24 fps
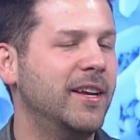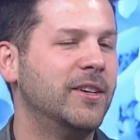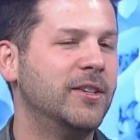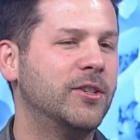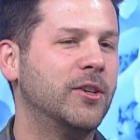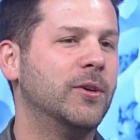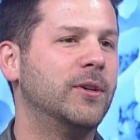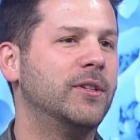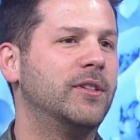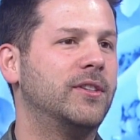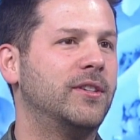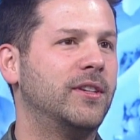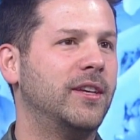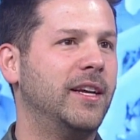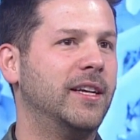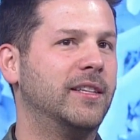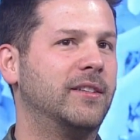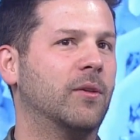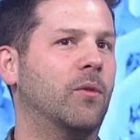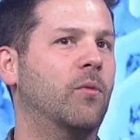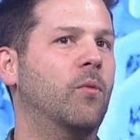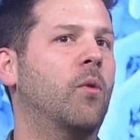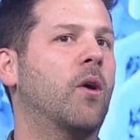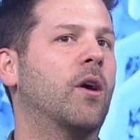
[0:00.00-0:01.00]
so it's
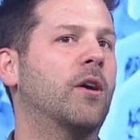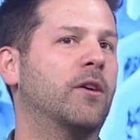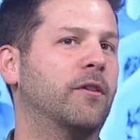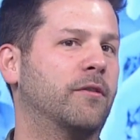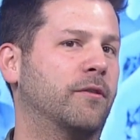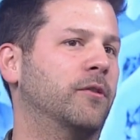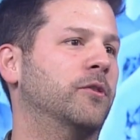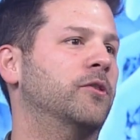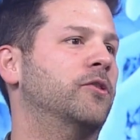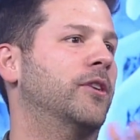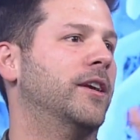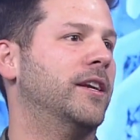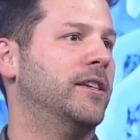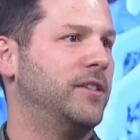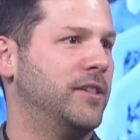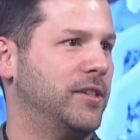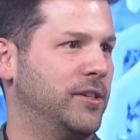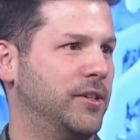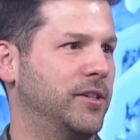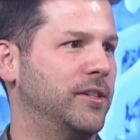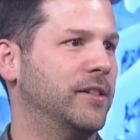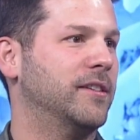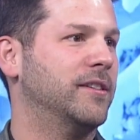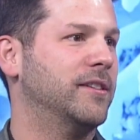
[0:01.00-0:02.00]
it's a wonderful
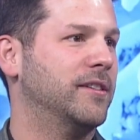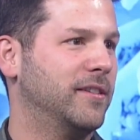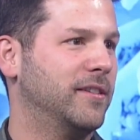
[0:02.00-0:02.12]
transition.